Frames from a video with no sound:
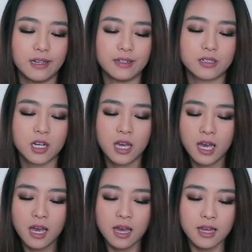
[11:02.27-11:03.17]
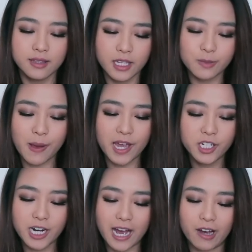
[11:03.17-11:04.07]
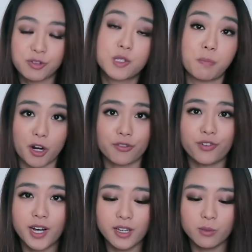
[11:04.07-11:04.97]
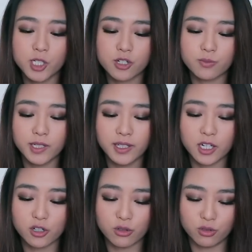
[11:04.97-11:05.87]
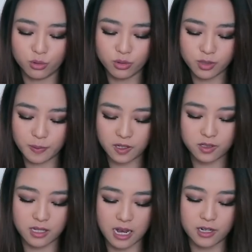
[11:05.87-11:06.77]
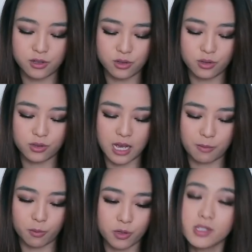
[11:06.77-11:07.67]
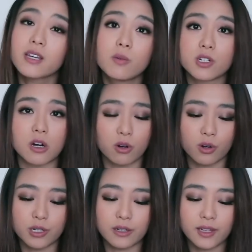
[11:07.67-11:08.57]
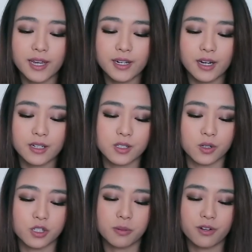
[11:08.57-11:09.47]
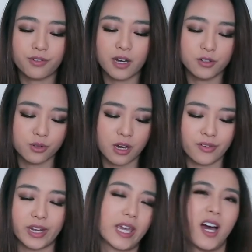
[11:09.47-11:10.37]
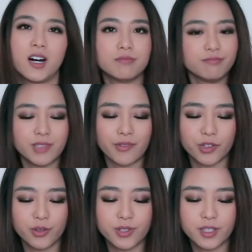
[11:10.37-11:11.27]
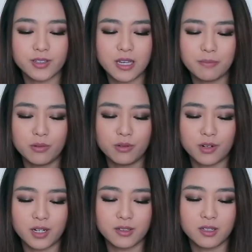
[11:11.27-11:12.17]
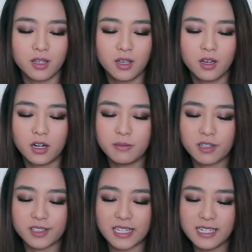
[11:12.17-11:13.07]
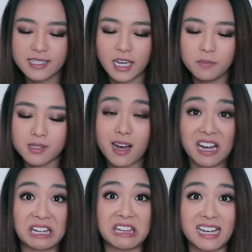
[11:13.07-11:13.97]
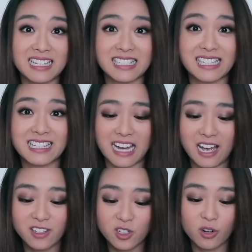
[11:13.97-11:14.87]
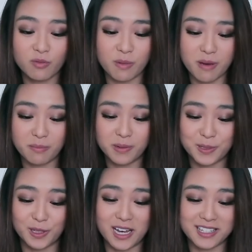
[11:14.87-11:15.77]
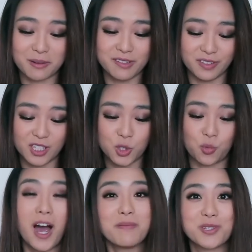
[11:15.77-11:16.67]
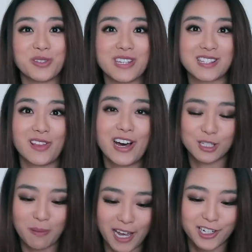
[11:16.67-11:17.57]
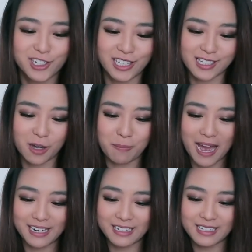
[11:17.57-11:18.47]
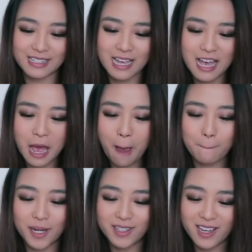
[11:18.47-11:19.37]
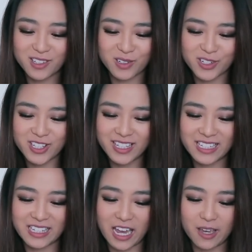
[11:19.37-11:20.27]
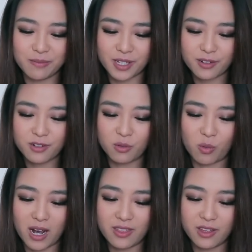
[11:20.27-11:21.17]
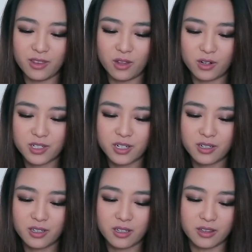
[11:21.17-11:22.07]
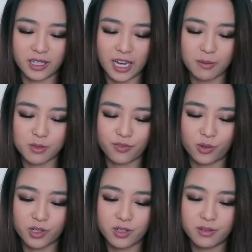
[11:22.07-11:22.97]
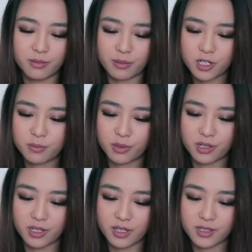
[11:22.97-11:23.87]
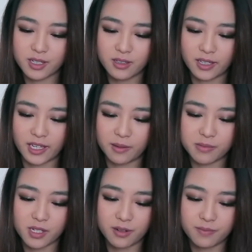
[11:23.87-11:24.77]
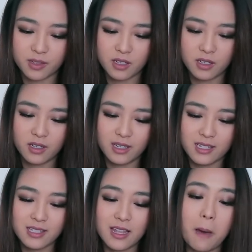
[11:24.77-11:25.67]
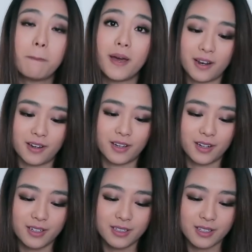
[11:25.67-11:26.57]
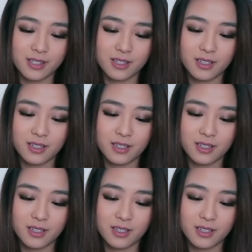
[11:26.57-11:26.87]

And next page, I have Spotify, which really I don't use because I do use Apple Music, which I'll go down later. So Spotify, I do have an account, never use it. Temple Run. Oh my god, these games are classics. I don't remember the last time I even swiped to this last page. That's how bad it is. But yeah, so just these games, I don't know why they're not in the games folder. Maybe I should put it in here. See, like games here. Isn't that better, guys?